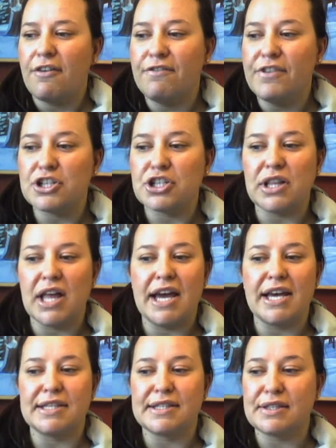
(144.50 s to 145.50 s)

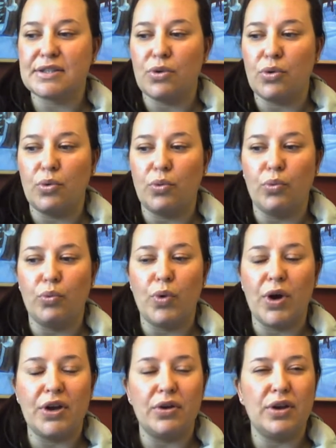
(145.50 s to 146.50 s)
Visualize
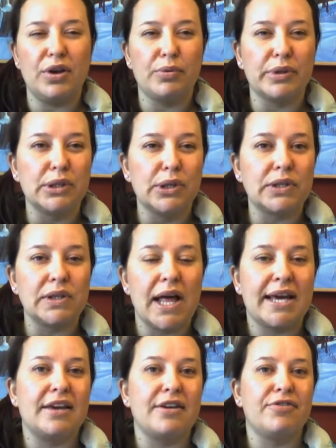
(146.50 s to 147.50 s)
what it would look
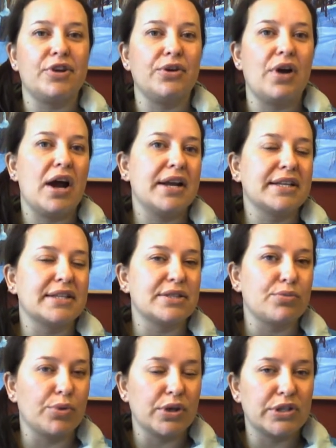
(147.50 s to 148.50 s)
like if your
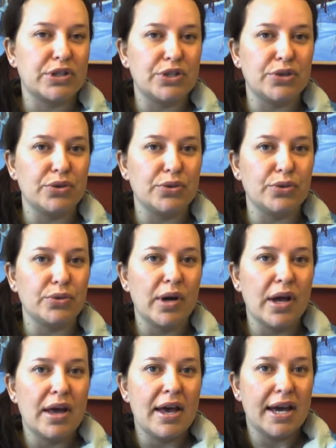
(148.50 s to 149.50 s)
audience were to
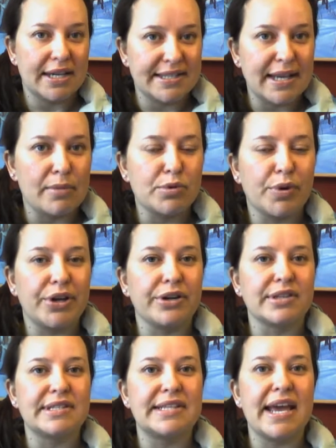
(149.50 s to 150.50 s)
accept what
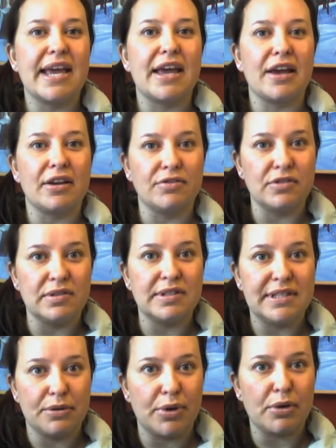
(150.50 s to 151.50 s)
you're saying and
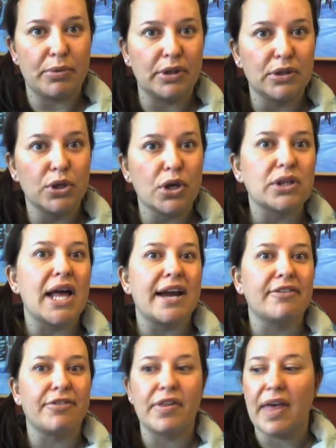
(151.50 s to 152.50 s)
see what it would look
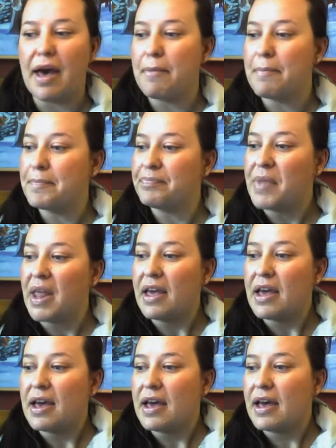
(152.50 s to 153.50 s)
like for them.
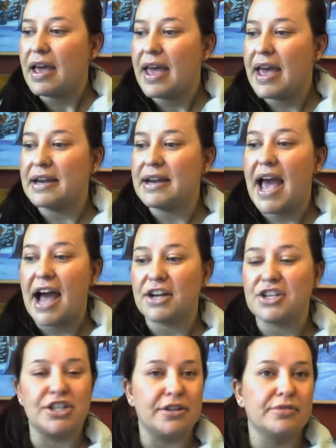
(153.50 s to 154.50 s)
And
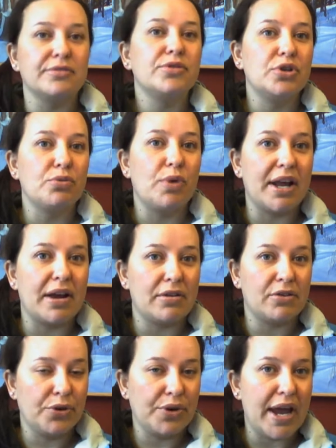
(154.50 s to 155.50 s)
action. You want to
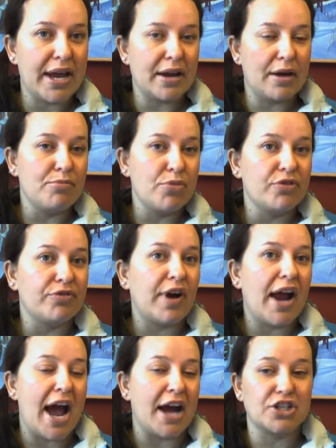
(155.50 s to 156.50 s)
create a move
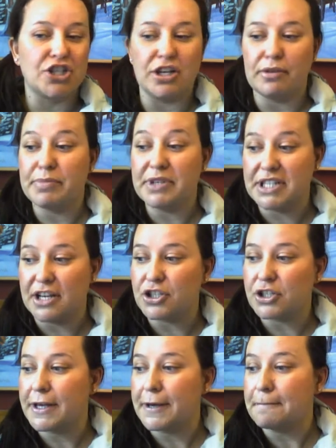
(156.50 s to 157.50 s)
for action,
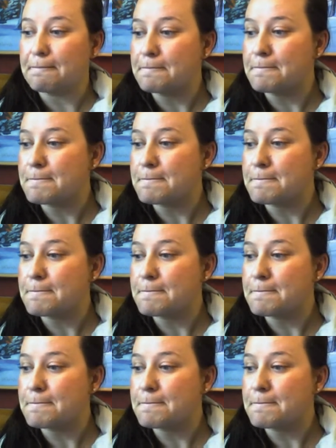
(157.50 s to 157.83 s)
potentially.